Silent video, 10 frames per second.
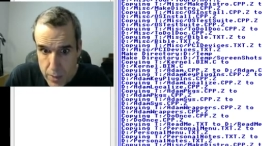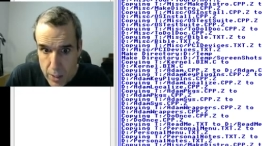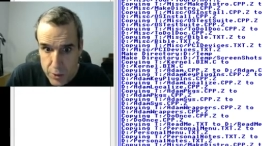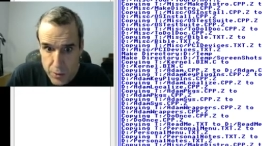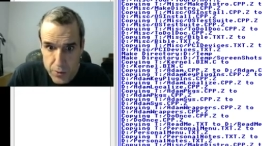
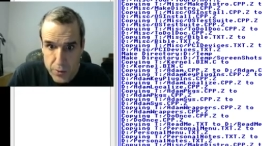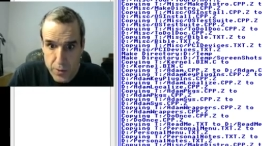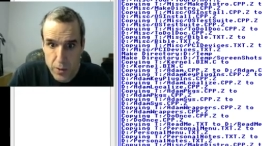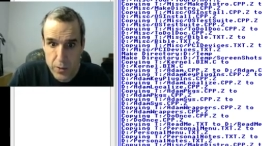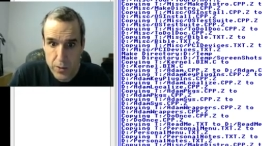So
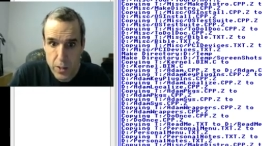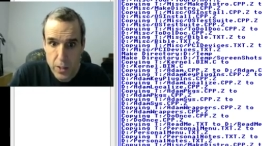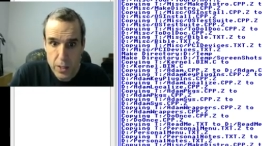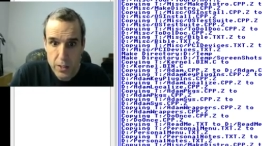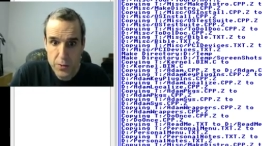there's
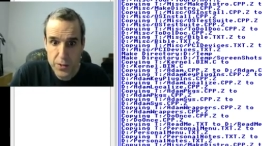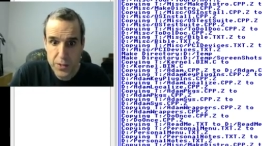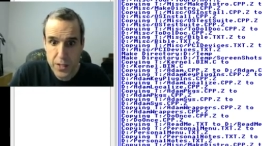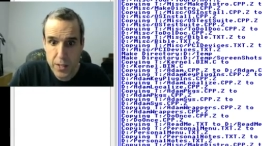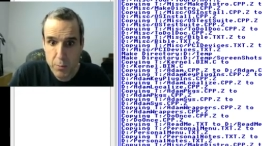a
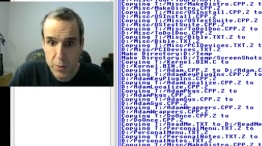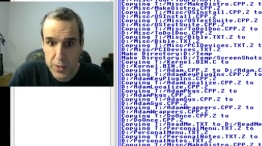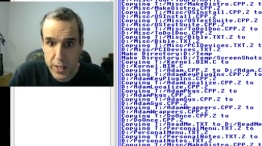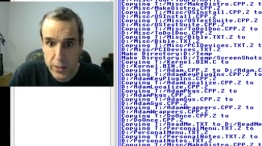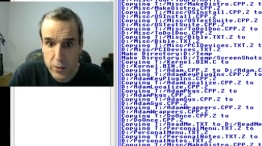C boot
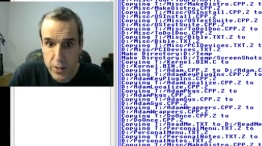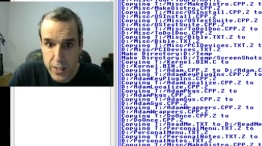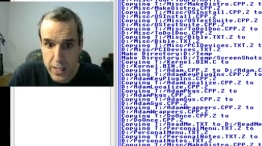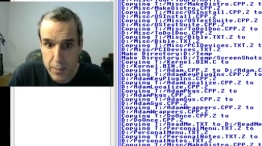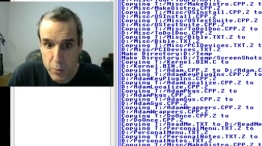sector, a
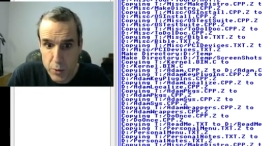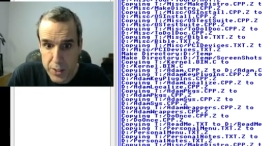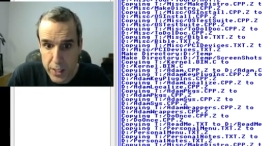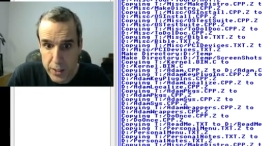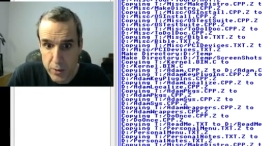D boot
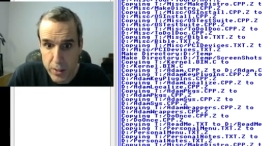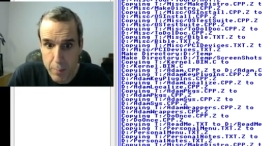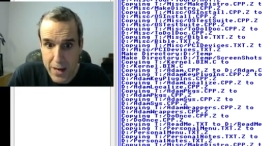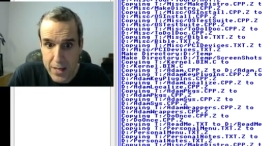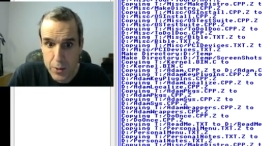sector, and a
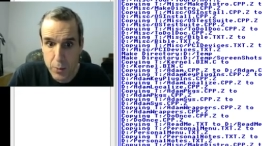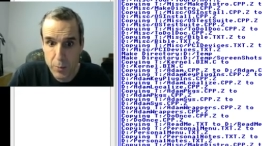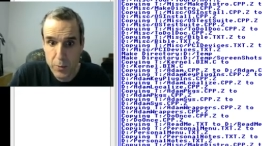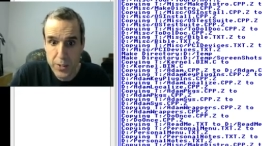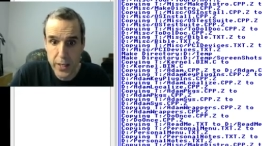master
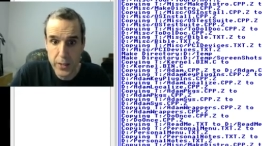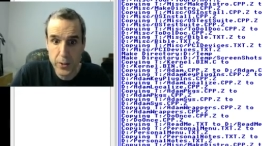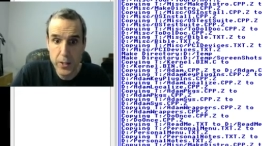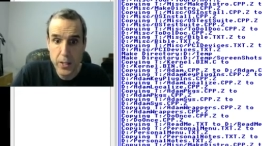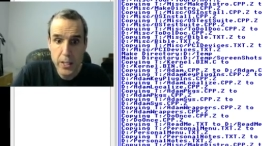boot sector.
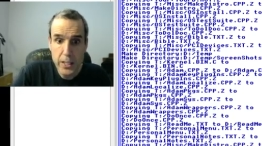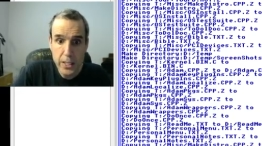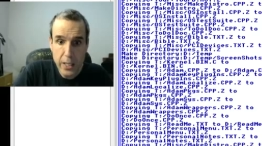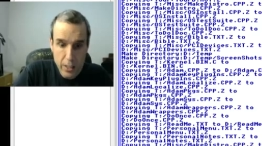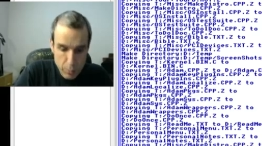Do
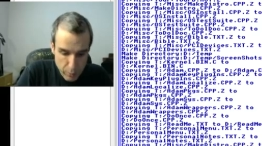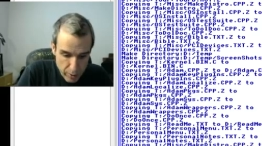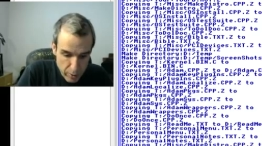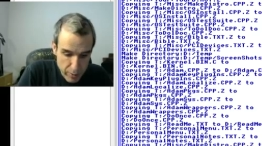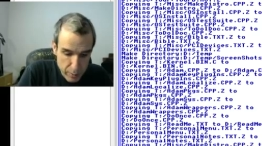we want
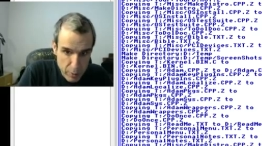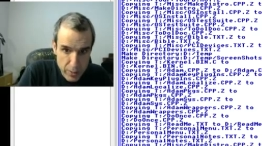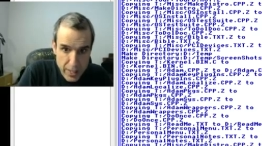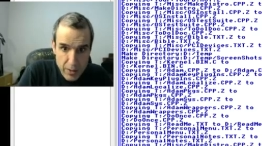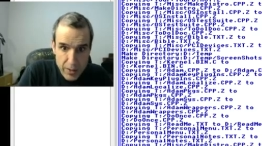to reboot
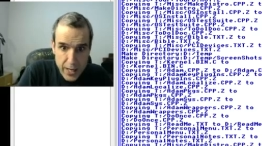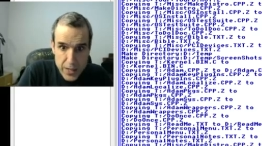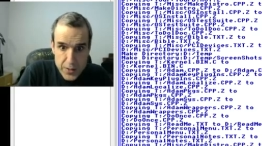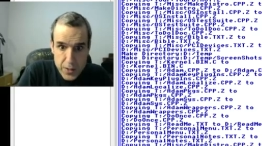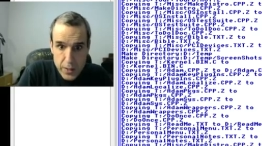now? Yes.